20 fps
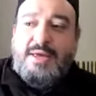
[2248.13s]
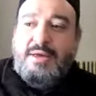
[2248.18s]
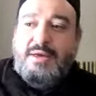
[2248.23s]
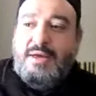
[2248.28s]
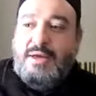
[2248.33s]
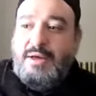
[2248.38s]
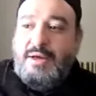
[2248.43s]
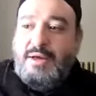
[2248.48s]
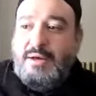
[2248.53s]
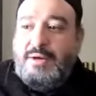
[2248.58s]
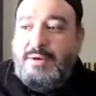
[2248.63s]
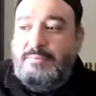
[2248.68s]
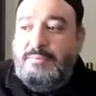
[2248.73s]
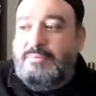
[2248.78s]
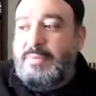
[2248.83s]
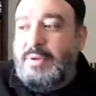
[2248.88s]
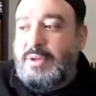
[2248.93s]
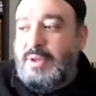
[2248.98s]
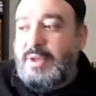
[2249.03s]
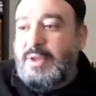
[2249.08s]
Uh,
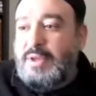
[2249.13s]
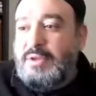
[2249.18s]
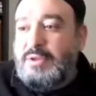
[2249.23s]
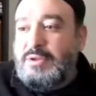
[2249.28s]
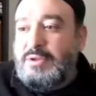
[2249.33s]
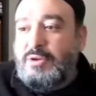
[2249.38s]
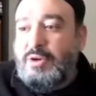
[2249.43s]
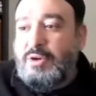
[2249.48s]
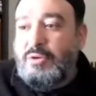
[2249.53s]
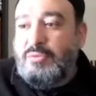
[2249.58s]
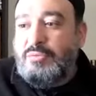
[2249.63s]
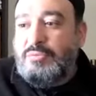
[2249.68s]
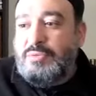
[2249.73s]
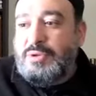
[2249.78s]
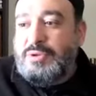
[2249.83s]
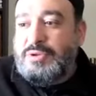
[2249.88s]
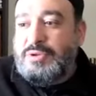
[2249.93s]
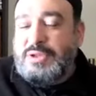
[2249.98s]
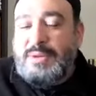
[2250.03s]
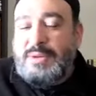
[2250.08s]
you know,
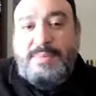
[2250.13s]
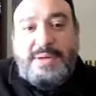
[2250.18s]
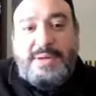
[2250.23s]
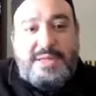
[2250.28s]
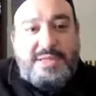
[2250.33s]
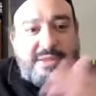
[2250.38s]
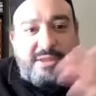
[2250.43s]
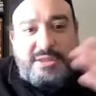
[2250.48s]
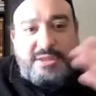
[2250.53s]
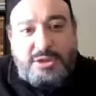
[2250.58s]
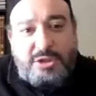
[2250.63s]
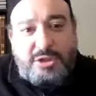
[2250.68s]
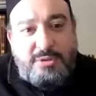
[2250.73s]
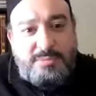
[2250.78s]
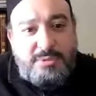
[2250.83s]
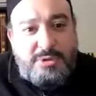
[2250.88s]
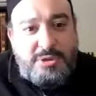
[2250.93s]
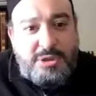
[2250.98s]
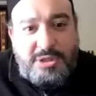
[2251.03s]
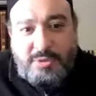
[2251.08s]
somebody in the
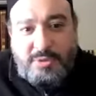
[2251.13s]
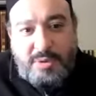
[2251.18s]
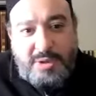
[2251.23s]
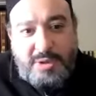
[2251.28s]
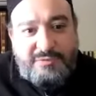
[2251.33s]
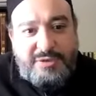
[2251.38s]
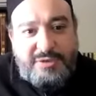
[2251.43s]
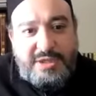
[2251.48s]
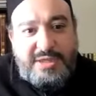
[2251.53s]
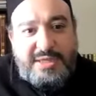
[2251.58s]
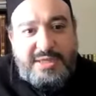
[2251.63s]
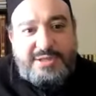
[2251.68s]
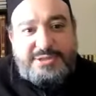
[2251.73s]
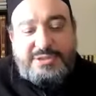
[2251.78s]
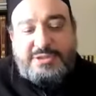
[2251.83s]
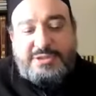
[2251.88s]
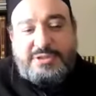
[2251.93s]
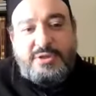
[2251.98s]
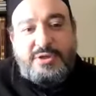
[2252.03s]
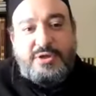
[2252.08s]
community, one of the
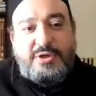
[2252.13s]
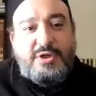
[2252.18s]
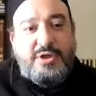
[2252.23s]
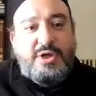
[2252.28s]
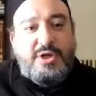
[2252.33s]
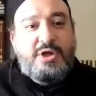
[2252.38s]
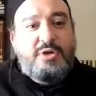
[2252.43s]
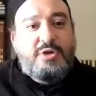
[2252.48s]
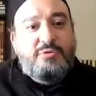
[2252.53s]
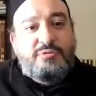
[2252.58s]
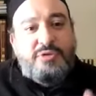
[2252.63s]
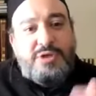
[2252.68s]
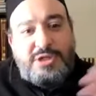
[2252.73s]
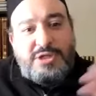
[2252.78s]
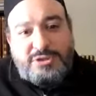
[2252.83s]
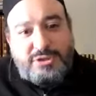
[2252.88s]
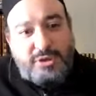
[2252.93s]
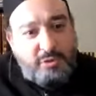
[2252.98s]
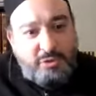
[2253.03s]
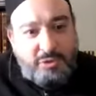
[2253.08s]
kids uh,
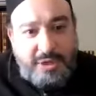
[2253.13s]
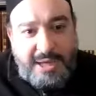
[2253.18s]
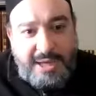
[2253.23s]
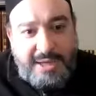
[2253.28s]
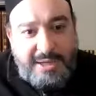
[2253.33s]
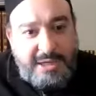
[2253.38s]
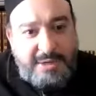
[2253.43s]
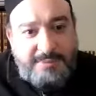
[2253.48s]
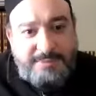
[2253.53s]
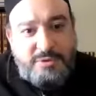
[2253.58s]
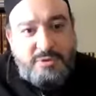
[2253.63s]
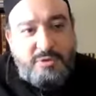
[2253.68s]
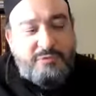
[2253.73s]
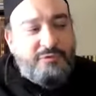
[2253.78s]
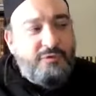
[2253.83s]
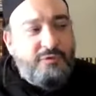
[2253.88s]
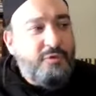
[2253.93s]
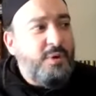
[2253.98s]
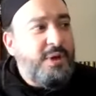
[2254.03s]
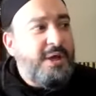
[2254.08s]
reads the Quran in a
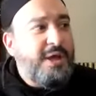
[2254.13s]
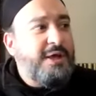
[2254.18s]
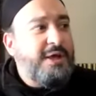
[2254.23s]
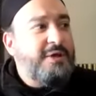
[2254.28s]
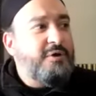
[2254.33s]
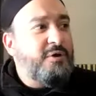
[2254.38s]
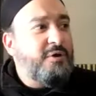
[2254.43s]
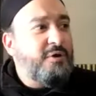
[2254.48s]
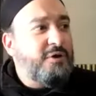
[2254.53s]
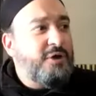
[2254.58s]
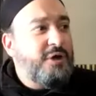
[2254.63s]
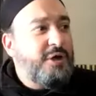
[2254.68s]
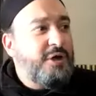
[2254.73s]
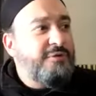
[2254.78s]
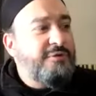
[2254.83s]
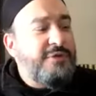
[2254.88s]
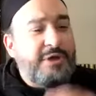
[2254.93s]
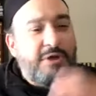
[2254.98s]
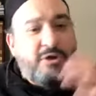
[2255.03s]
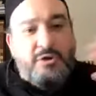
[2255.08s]
beautiful way, or
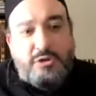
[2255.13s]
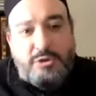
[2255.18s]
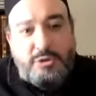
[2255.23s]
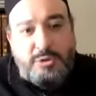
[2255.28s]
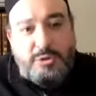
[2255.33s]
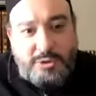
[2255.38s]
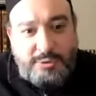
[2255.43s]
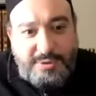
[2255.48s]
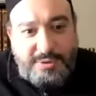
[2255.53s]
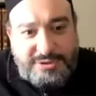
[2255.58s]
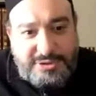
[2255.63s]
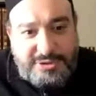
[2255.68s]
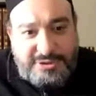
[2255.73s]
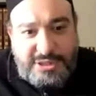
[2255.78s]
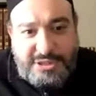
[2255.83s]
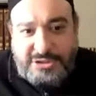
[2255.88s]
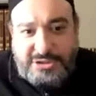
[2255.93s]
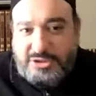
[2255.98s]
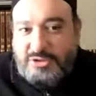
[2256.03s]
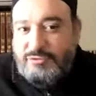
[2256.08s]
they conclude the
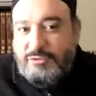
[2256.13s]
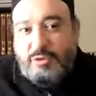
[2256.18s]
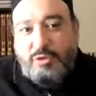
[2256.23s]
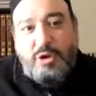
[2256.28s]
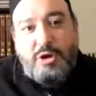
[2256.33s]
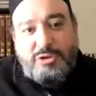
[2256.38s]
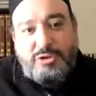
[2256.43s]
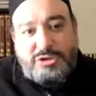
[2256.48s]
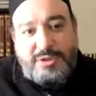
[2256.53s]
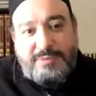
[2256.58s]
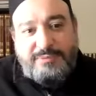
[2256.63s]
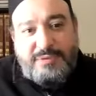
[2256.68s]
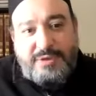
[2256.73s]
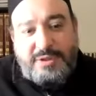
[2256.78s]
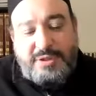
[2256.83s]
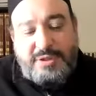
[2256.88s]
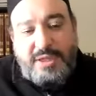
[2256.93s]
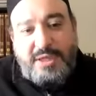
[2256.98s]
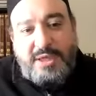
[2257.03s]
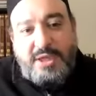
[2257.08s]
recitation of the Quran or
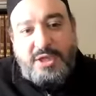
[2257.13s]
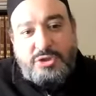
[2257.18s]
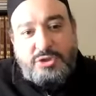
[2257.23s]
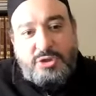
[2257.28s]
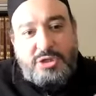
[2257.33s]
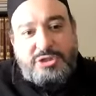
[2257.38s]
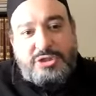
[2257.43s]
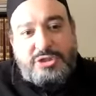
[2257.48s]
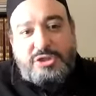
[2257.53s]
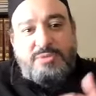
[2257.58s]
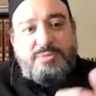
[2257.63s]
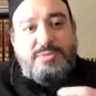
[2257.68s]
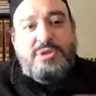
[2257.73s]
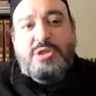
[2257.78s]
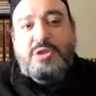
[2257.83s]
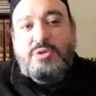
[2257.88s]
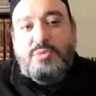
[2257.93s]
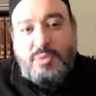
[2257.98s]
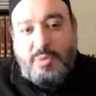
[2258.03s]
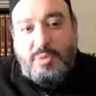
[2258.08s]
something. So as a
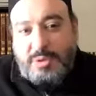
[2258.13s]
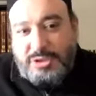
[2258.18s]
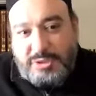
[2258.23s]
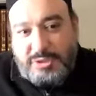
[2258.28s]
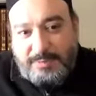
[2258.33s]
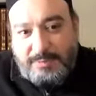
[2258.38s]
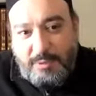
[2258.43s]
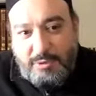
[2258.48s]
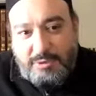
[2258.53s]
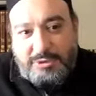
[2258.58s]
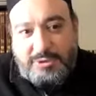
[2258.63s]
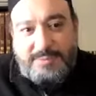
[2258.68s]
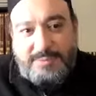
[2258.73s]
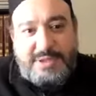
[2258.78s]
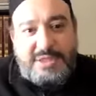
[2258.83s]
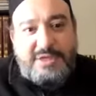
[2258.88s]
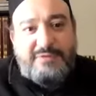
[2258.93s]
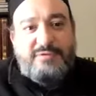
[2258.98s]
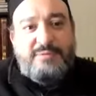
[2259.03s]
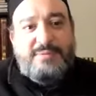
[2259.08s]
community, we want to support them
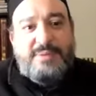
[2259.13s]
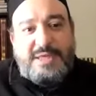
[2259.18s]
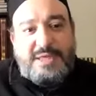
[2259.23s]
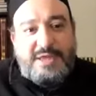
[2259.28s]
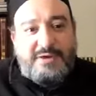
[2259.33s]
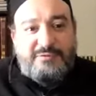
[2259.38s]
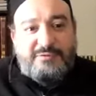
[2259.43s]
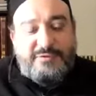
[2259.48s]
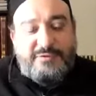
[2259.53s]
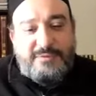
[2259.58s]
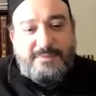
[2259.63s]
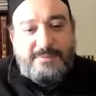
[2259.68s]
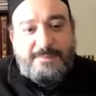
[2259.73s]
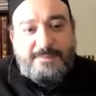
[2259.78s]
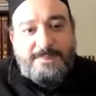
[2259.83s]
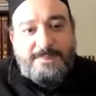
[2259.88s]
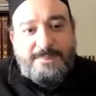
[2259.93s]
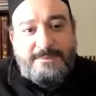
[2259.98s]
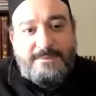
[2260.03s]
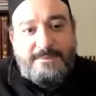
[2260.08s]
and give them a gift.
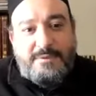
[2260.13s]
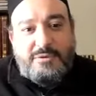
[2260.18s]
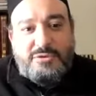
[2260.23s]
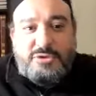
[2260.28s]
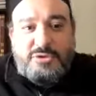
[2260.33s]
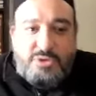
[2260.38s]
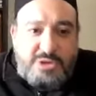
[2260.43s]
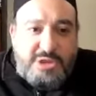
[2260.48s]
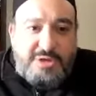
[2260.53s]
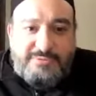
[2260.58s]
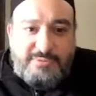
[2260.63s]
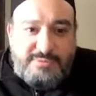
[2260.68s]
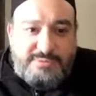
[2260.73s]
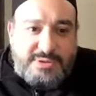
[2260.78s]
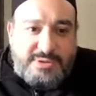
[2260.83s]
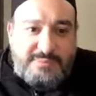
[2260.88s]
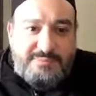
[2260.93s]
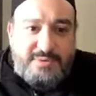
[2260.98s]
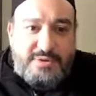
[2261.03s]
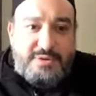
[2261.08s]
You know, so you give them
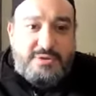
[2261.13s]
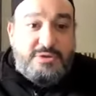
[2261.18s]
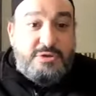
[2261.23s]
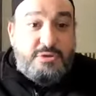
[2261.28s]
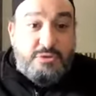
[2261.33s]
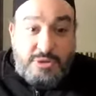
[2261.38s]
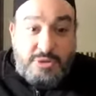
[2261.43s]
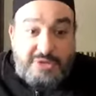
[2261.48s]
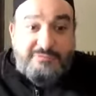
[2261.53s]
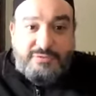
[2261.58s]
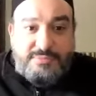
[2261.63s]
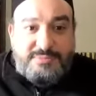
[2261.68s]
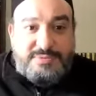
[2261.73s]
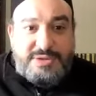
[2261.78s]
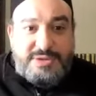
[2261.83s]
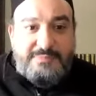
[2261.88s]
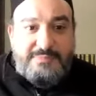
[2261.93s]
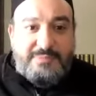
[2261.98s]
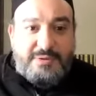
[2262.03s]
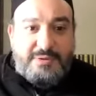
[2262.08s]
something, you give them
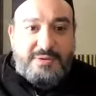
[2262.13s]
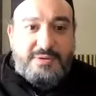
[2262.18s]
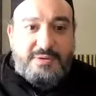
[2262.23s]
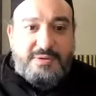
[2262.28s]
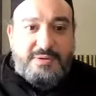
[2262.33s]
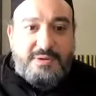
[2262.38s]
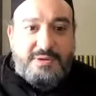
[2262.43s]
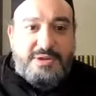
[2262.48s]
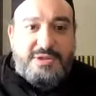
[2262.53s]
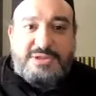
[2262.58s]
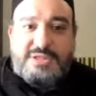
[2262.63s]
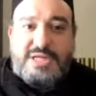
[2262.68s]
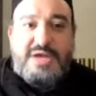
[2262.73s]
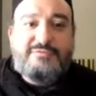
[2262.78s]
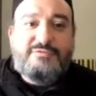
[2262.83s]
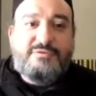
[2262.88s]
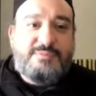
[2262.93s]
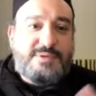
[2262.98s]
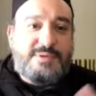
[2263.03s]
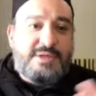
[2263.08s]
something. It doesn't
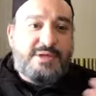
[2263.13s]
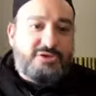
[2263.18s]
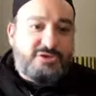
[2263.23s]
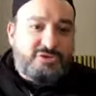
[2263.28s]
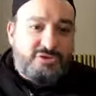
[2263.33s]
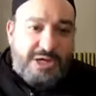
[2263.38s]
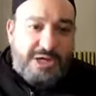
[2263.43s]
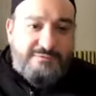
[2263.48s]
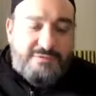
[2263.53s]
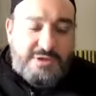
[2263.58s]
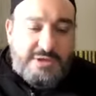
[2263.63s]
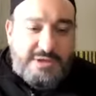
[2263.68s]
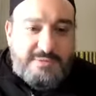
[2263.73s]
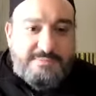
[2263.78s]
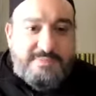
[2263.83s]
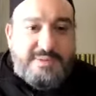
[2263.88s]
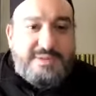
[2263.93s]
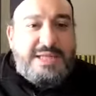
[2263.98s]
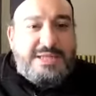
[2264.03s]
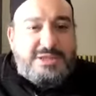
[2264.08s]
have to be extravagant,
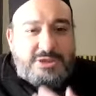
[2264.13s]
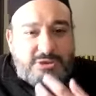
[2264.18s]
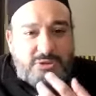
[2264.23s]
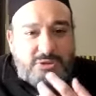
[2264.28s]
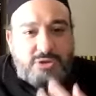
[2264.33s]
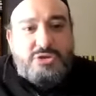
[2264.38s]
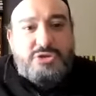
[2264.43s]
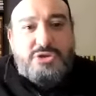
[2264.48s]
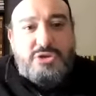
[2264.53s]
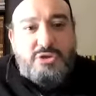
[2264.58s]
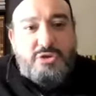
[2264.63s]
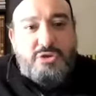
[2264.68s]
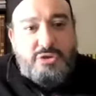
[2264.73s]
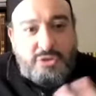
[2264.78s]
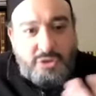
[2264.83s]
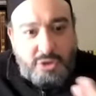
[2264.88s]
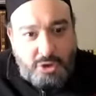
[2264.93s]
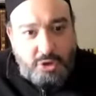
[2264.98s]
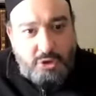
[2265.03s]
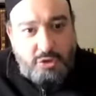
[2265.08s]
but that's
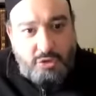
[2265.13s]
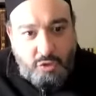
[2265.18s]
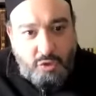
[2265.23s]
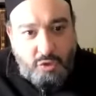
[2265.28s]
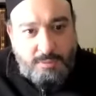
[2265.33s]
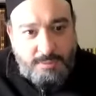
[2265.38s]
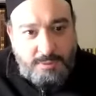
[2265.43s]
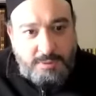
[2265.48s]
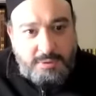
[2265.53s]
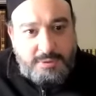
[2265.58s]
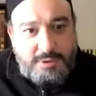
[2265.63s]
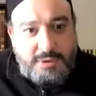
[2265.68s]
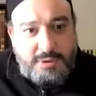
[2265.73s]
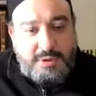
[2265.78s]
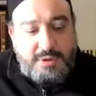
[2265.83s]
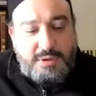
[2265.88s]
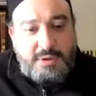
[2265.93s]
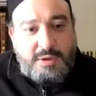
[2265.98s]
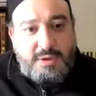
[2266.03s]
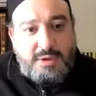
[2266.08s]
considered normal.
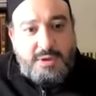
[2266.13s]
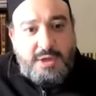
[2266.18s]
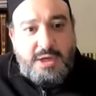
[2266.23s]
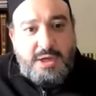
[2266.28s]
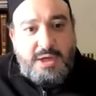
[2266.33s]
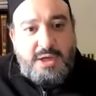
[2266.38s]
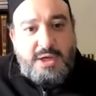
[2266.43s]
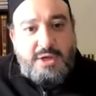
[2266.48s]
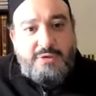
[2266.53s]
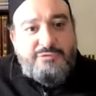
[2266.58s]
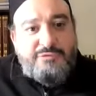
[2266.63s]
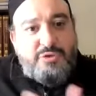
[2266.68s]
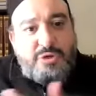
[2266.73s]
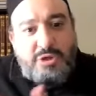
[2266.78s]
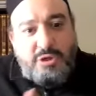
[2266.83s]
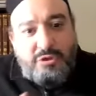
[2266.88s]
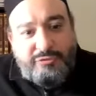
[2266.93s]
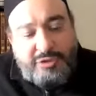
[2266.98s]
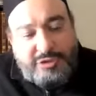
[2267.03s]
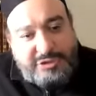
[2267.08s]
Uh, if you
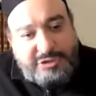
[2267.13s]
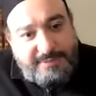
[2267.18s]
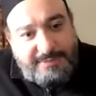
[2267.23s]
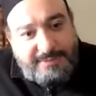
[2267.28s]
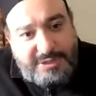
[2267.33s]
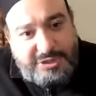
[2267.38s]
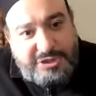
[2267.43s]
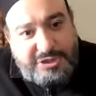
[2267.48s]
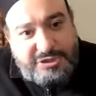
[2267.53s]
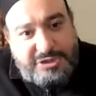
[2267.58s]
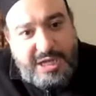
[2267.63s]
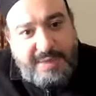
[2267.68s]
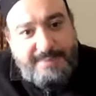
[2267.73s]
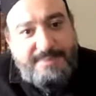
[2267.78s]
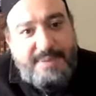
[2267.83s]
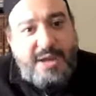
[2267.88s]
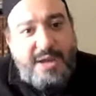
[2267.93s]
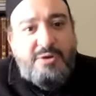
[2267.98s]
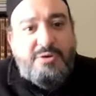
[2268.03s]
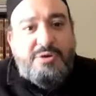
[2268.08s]
hear that somebody just got
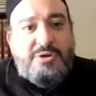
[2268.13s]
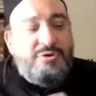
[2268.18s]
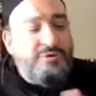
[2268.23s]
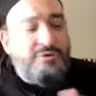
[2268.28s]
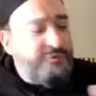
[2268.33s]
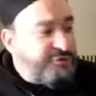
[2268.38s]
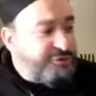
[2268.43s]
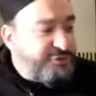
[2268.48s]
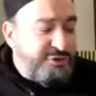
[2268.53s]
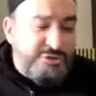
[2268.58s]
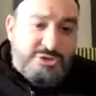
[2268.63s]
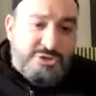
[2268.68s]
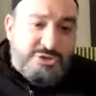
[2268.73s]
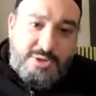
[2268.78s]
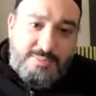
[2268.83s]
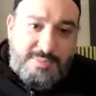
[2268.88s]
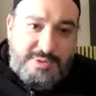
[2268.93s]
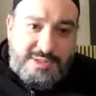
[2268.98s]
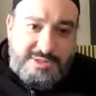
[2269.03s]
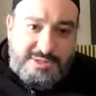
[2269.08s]
married or you hear
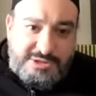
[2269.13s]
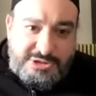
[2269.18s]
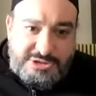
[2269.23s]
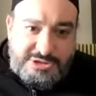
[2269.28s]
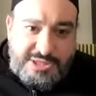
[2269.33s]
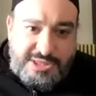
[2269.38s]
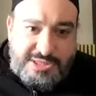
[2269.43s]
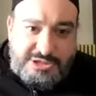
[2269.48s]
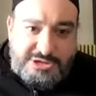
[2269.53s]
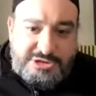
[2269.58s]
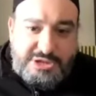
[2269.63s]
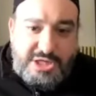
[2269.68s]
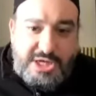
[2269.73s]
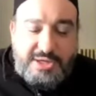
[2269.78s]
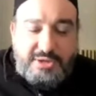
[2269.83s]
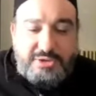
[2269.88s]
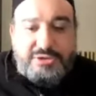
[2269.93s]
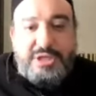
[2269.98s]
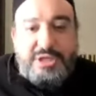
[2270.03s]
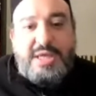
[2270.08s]
somebody that just had a
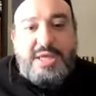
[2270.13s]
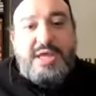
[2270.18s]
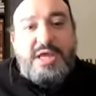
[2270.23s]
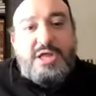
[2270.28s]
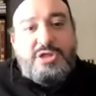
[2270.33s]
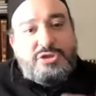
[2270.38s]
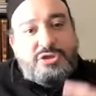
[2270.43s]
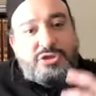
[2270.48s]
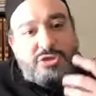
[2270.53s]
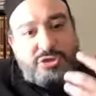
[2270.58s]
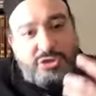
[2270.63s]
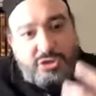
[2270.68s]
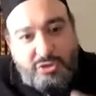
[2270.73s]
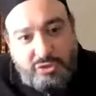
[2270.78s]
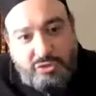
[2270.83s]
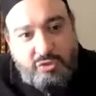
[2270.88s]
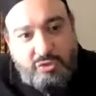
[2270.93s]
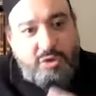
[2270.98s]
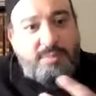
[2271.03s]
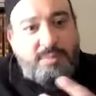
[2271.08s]
child, it's
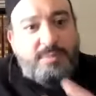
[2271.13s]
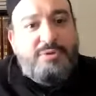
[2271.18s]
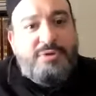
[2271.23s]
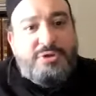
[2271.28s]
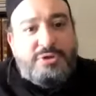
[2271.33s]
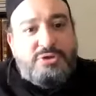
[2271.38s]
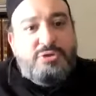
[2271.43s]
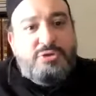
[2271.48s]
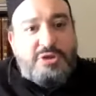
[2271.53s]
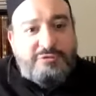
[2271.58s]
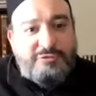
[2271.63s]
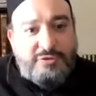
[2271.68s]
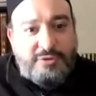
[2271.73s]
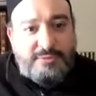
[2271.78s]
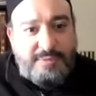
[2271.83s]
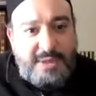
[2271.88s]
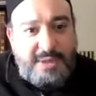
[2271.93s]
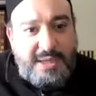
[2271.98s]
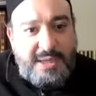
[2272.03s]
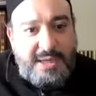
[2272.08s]
considered normal that you give
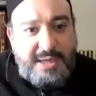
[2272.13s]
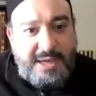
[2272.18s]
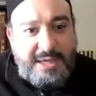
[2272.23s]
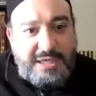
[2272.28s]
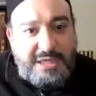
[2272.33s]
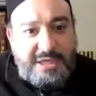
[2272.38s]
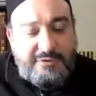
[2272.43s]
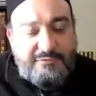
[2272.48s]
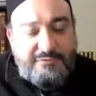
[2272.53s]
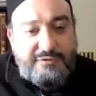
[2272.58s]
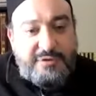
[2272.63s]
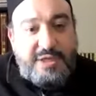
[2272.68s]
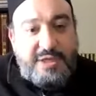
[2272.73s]
them a gift.